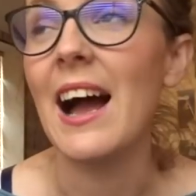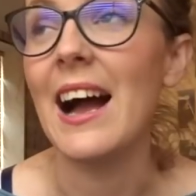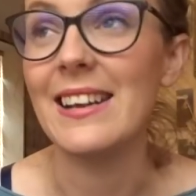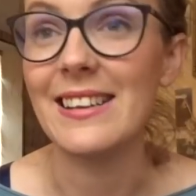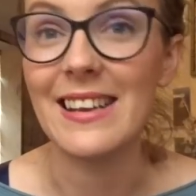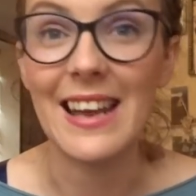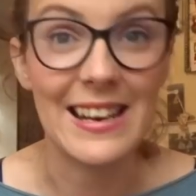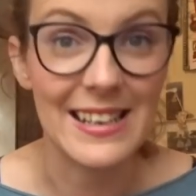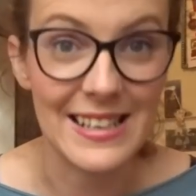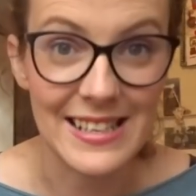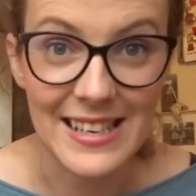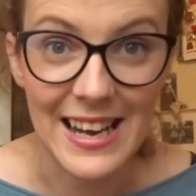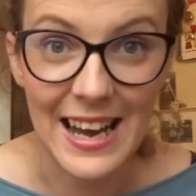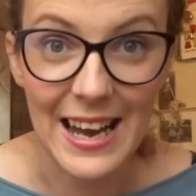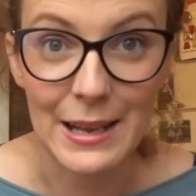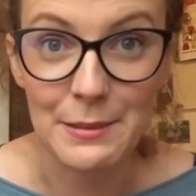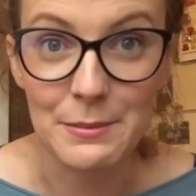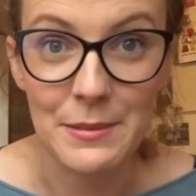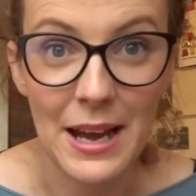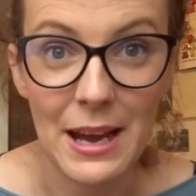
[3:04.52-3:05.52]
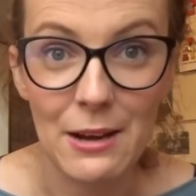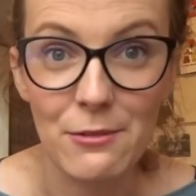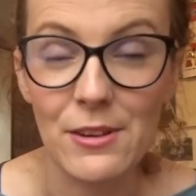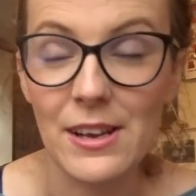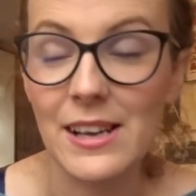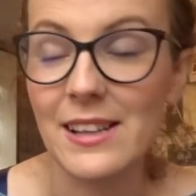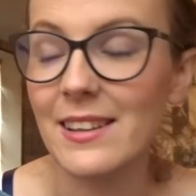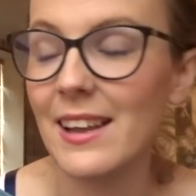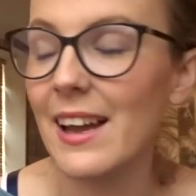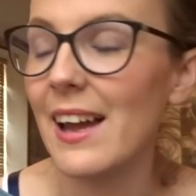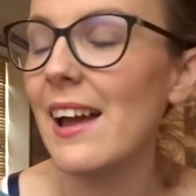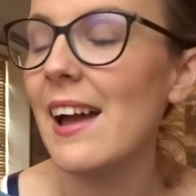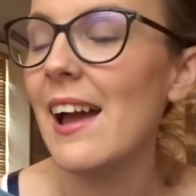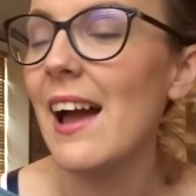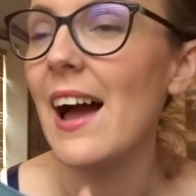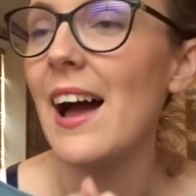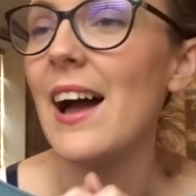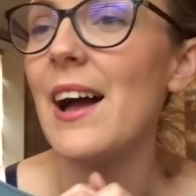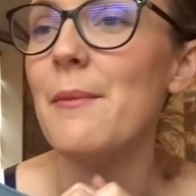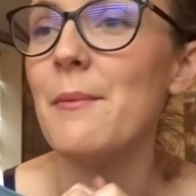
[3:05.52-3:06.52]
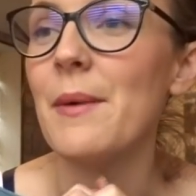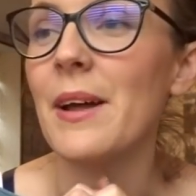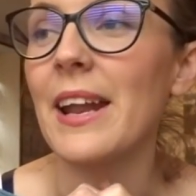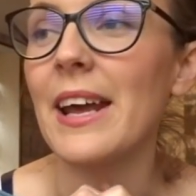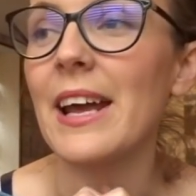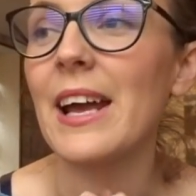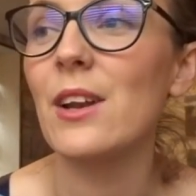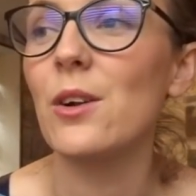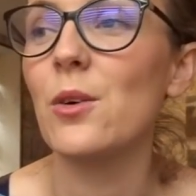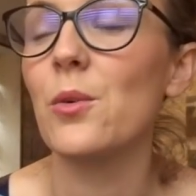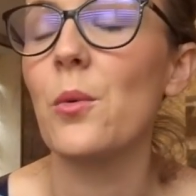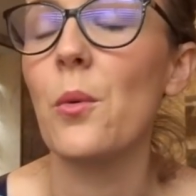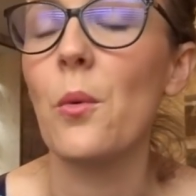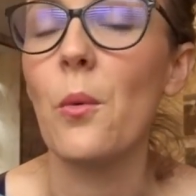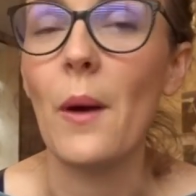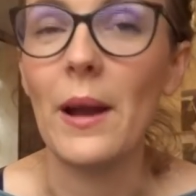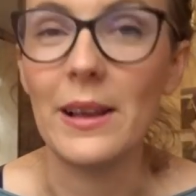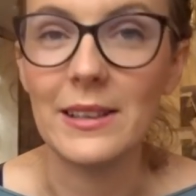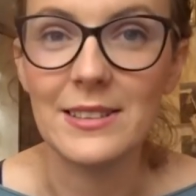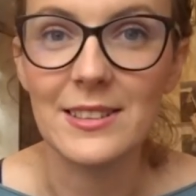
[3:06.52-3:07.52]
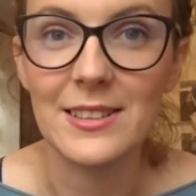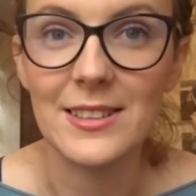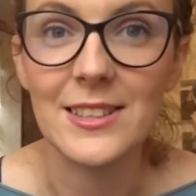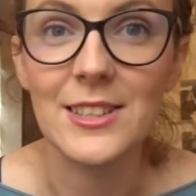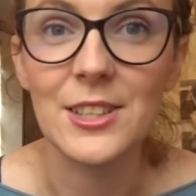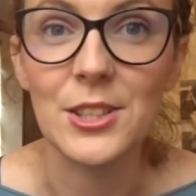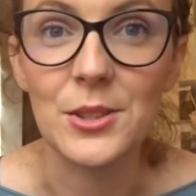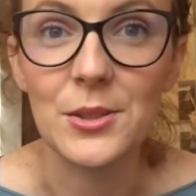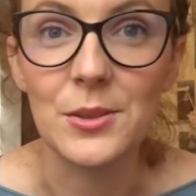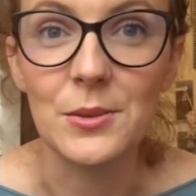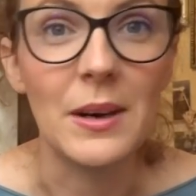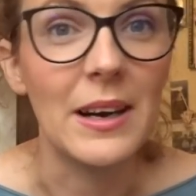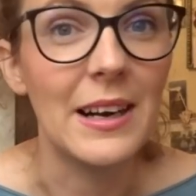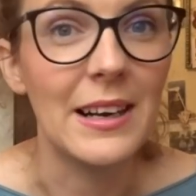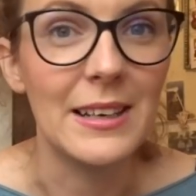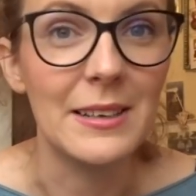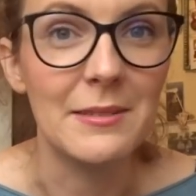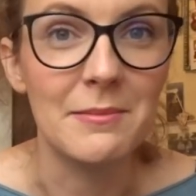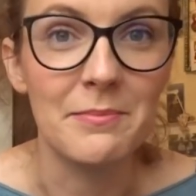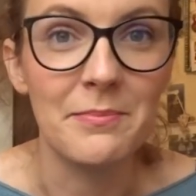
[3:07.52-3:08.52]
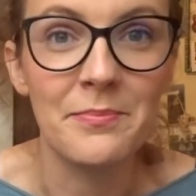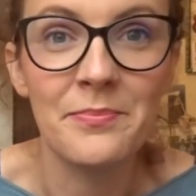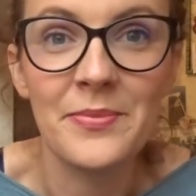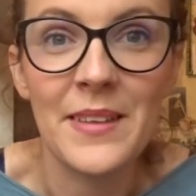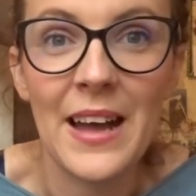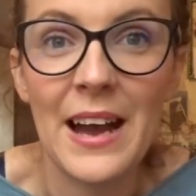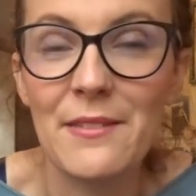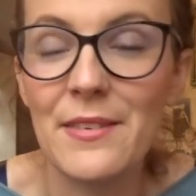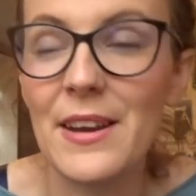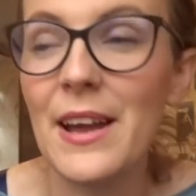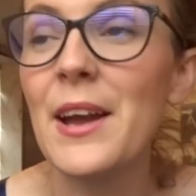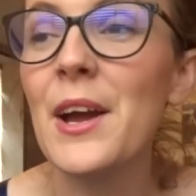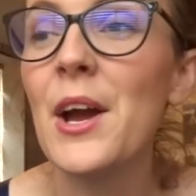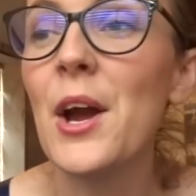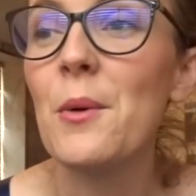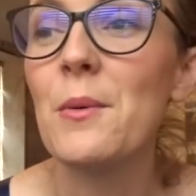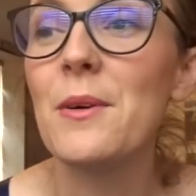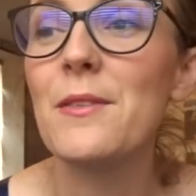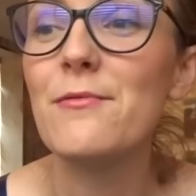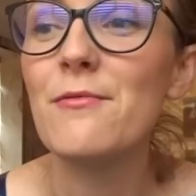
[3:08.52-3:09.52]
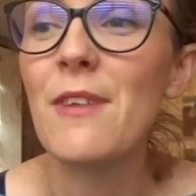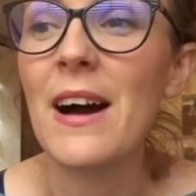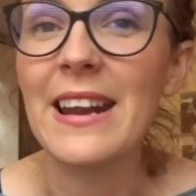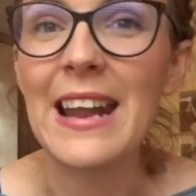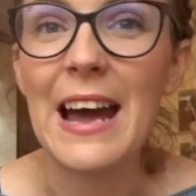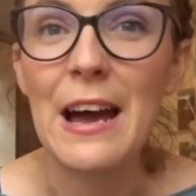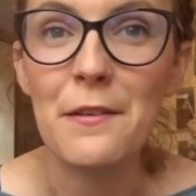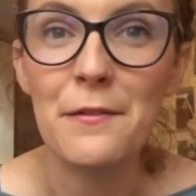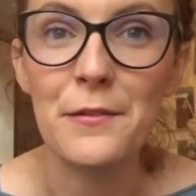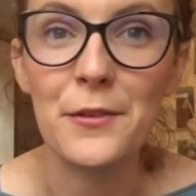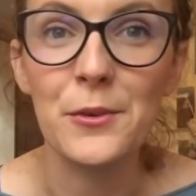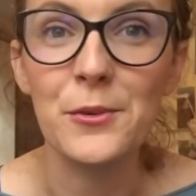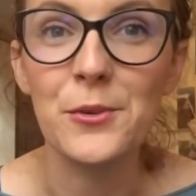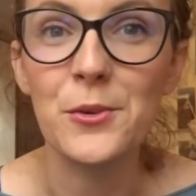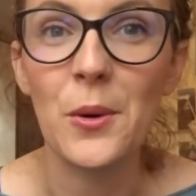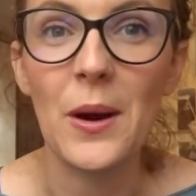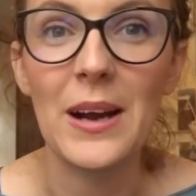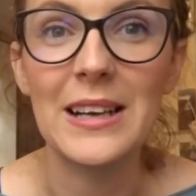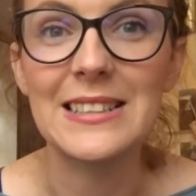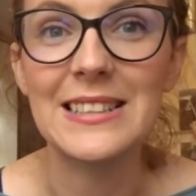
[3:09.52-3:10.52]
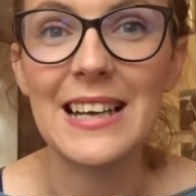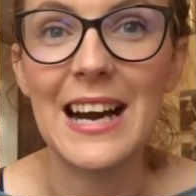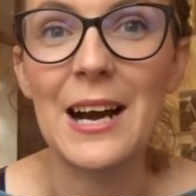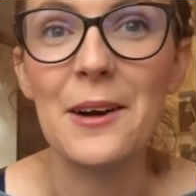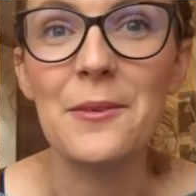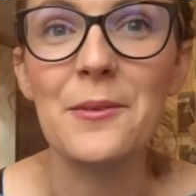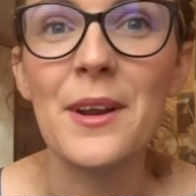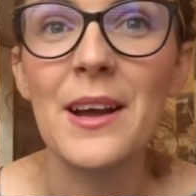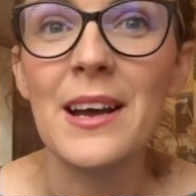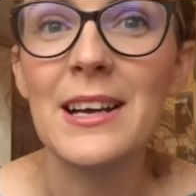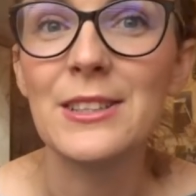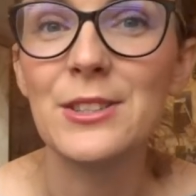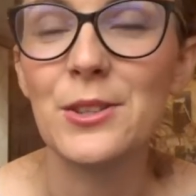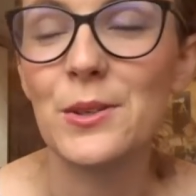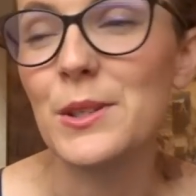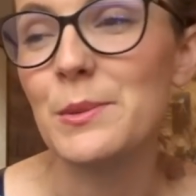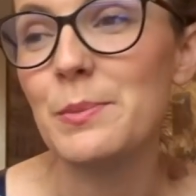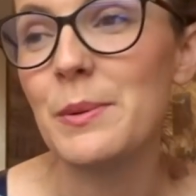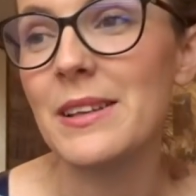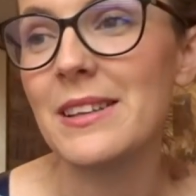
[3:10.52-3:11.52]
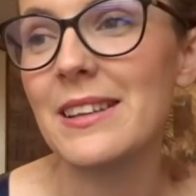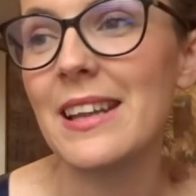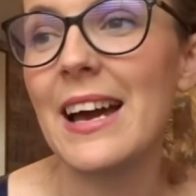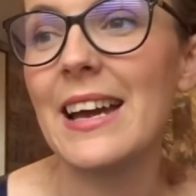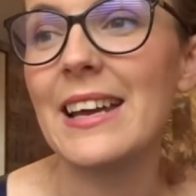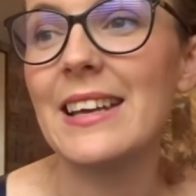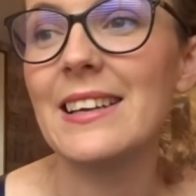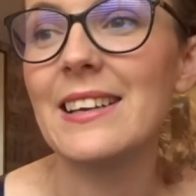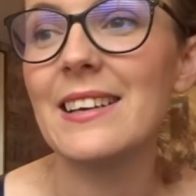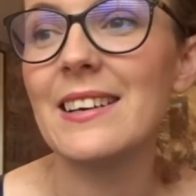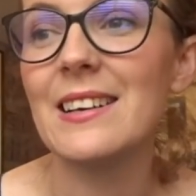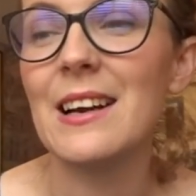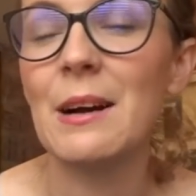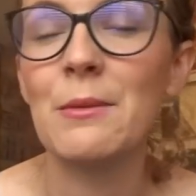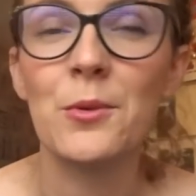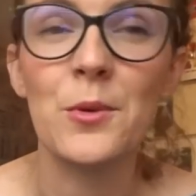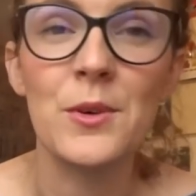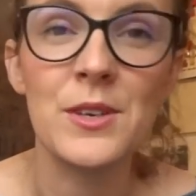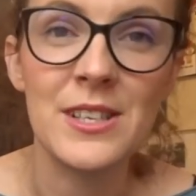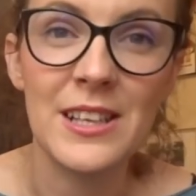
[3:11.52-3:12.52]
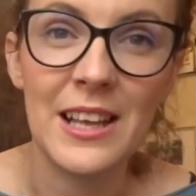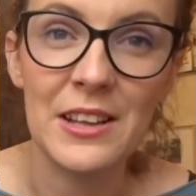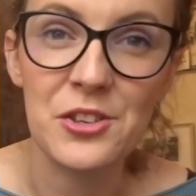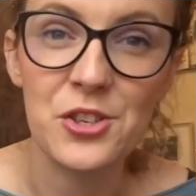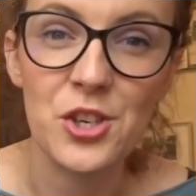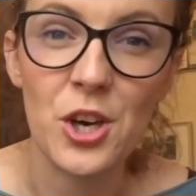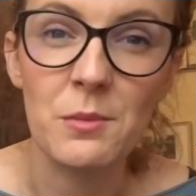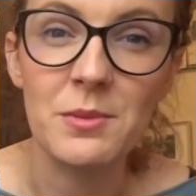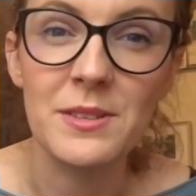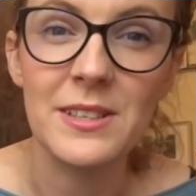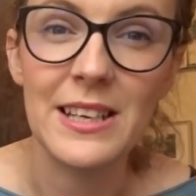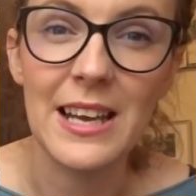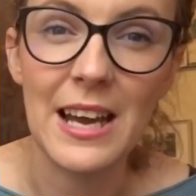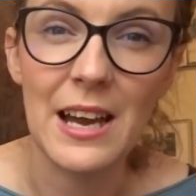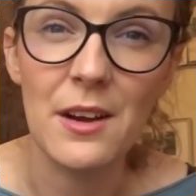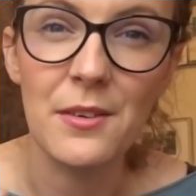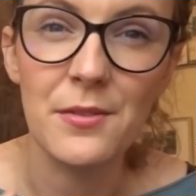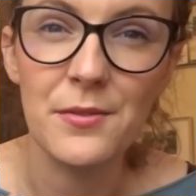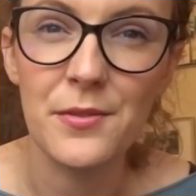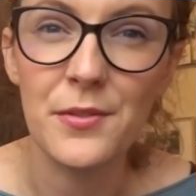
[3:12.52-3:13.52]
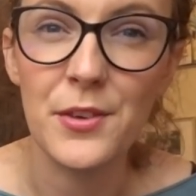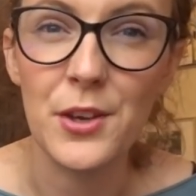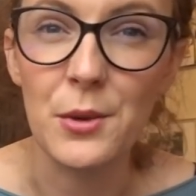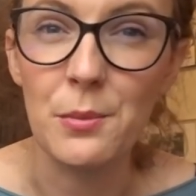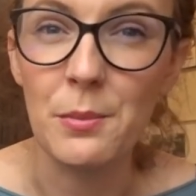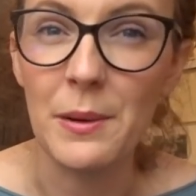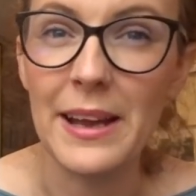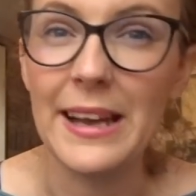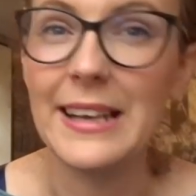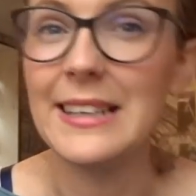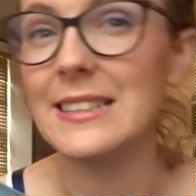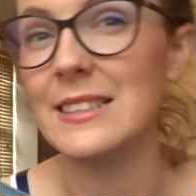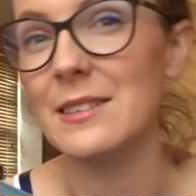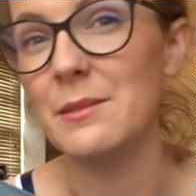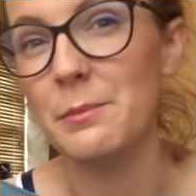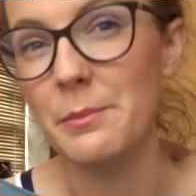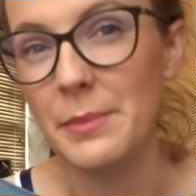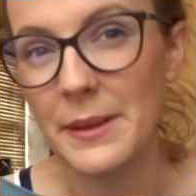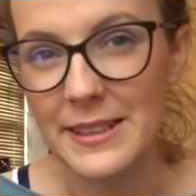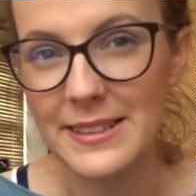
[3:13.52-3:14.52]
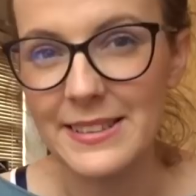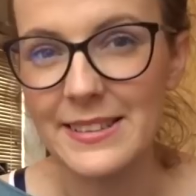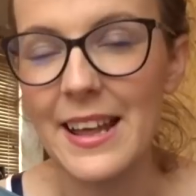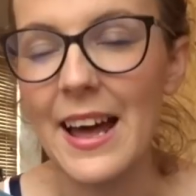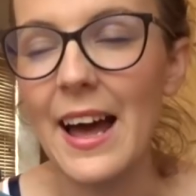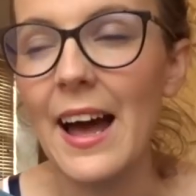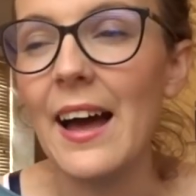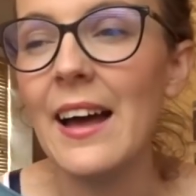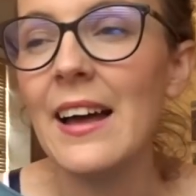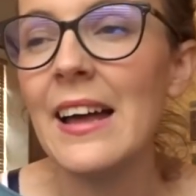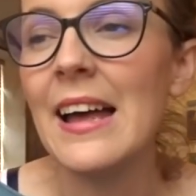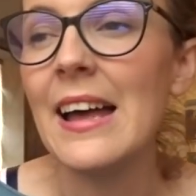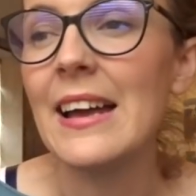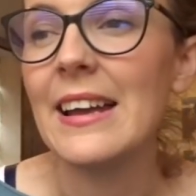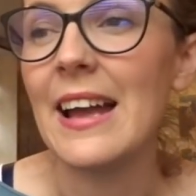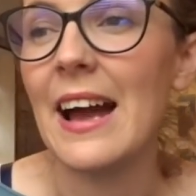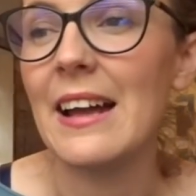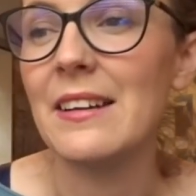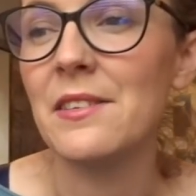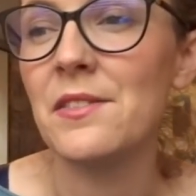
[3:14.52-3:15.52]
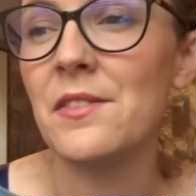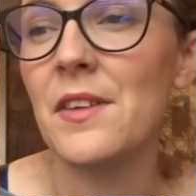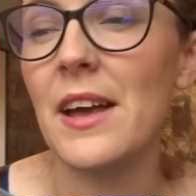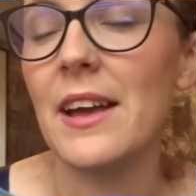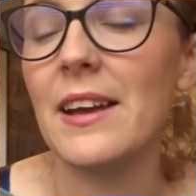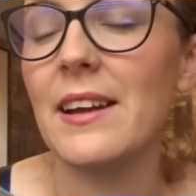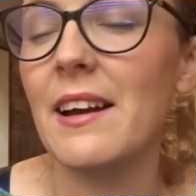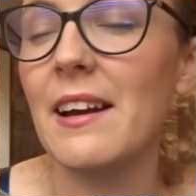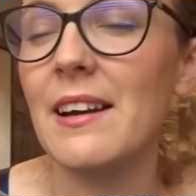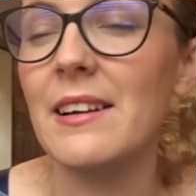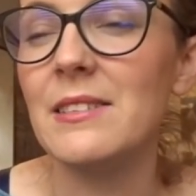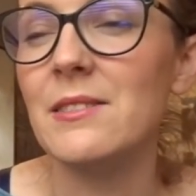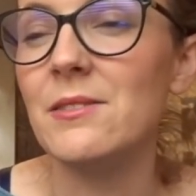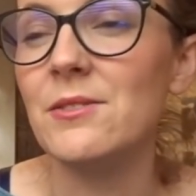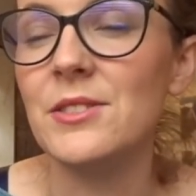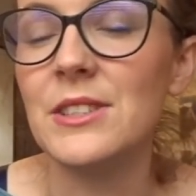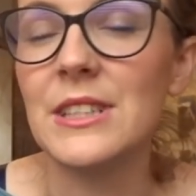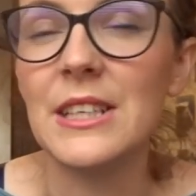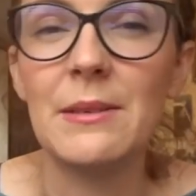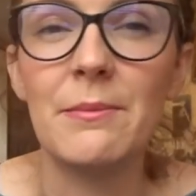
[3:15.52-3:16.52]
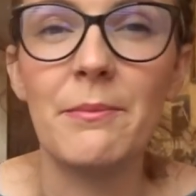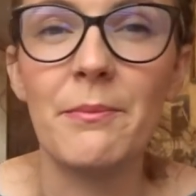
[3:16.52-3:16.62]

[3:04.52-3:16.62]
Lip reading: at any time now, really, and I cannot wait to have it. We've run our food quite down, so it's been like I'm going to the shops to get a few bits and bits there, kind of thing. And